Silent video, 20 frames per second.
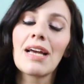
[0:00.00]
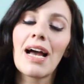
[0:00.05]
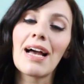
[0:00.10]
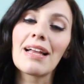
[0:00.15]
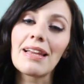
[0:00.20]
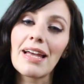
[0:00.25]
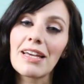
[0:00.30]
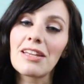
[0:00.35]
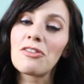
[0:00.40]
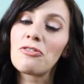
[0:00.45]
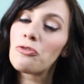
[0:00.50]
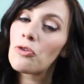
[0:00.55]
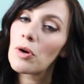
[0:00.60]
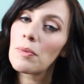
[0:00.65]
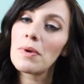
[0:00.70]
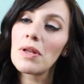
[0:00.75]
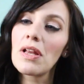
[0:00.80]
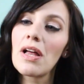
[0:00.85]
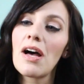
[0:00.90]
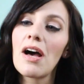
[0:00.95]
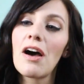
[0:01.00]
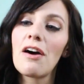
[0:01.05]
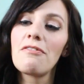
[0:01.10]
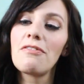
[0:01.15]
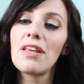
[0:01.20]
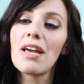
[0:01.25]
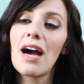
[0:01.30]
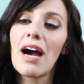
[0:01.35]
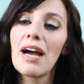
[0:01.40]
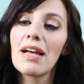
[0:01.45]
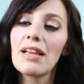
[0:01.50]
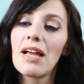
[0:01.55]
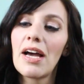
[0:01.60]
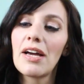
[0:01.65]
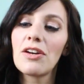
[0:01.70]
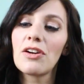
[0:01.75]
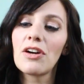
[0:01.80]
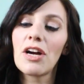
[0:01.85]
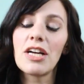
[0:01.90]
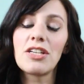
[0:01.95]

I like the formula of the eyeliner.